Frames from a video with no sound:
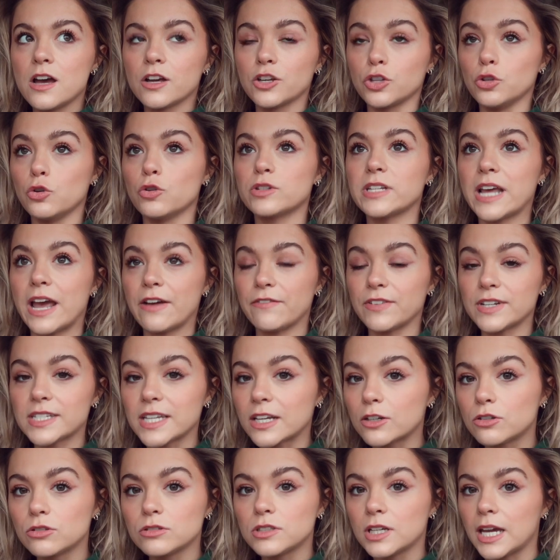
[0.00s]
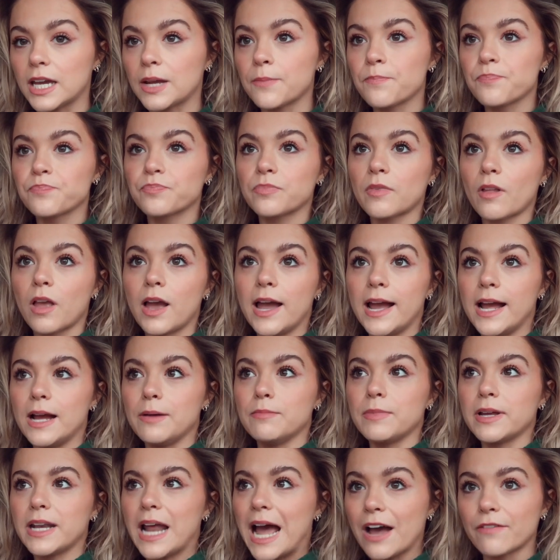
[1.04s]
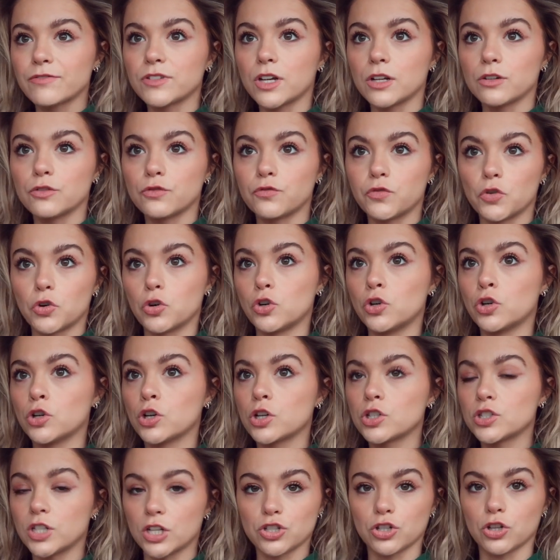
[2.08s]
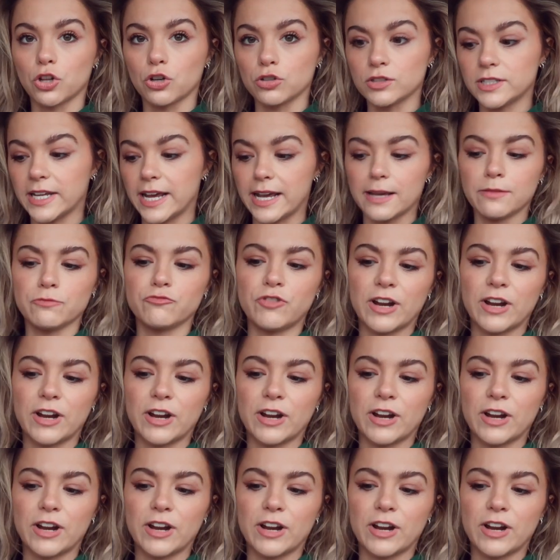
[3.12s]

use every single day and have done for such a long time.